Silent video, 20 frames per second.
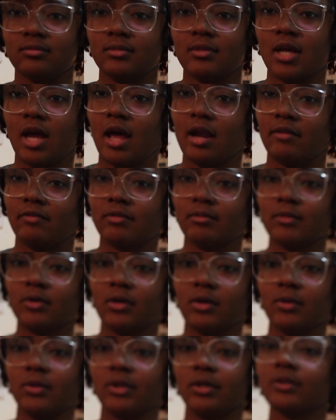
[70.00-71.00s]
Got it from
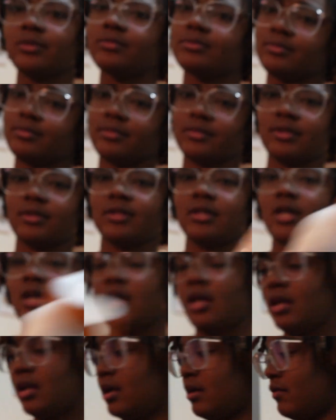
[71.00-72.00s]
Kroger.
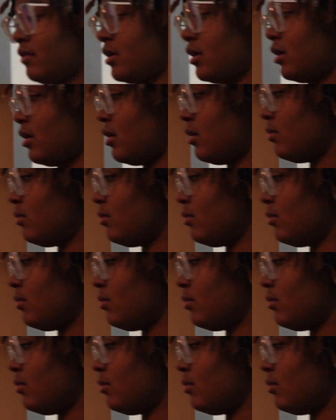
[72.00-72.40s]
Never can go